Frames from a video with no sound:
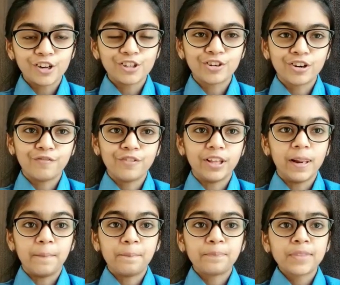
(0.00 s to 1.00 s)
To reveal
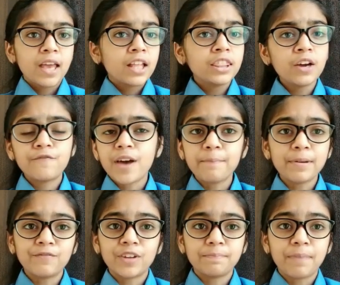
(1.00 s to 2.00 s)
the weapon
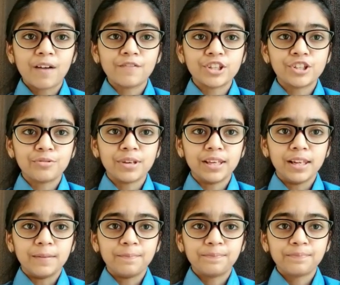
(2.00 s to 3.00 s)
with powers
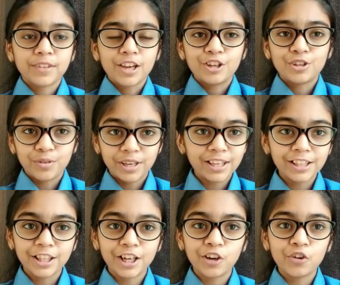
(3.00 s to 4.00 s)
to heal
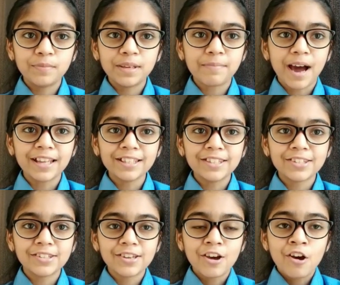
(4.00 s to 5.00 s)
the gloomy
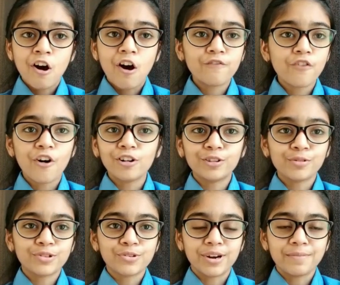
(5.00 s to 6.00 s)
minds of all
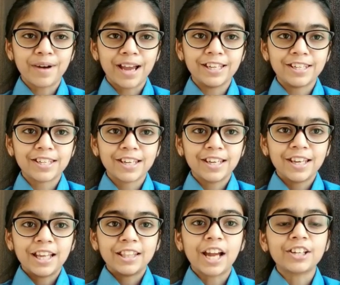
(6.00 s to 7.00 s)
those who remind
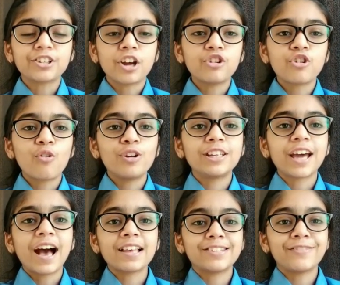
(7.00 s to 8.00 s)
that it unrolled
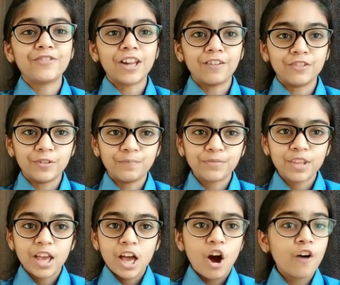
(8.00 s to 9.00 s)
as a flower
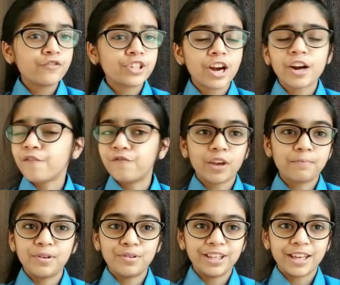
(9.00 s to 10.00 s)
of terrific
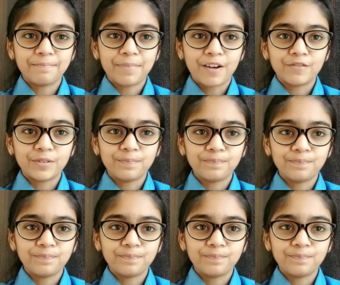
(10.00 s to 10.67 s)
beauty and power.